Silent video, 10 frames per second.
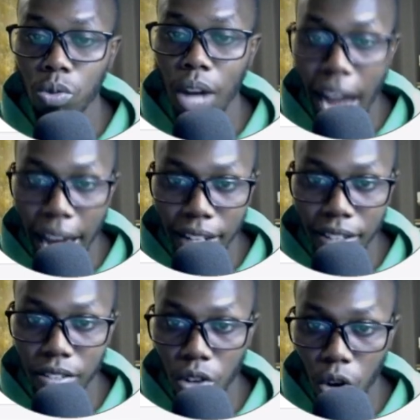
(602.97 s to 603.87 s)
add
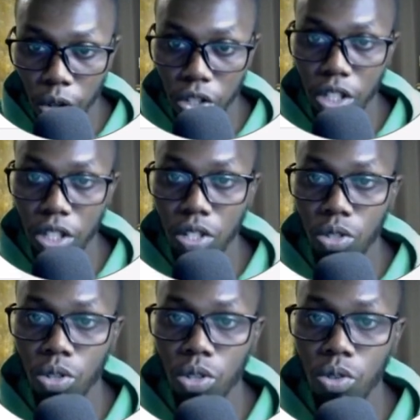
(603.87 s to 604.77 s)
hosting
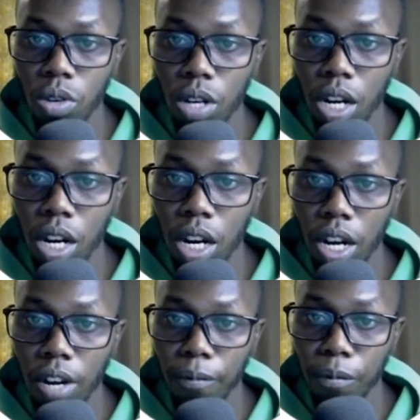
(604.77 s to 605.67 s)
to
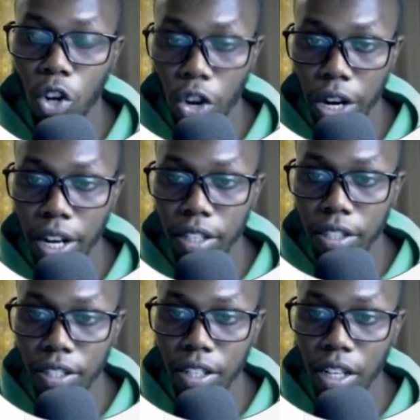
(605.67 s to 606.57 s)
your order,
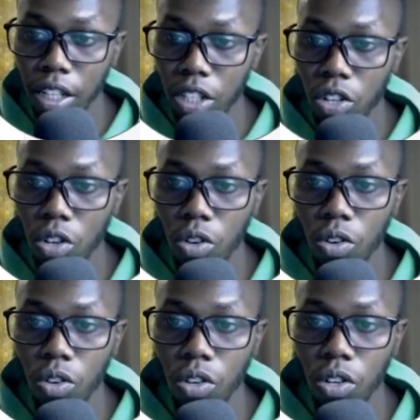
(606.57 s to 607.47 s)
just click
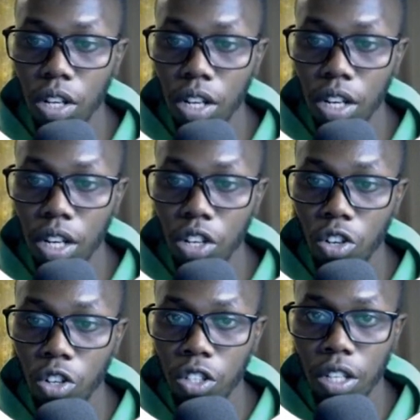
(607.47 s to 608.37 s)
no
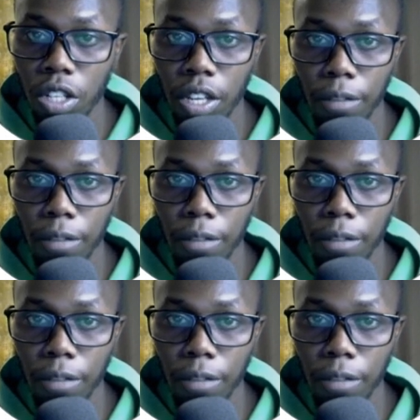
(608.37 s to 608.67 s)
hosting here,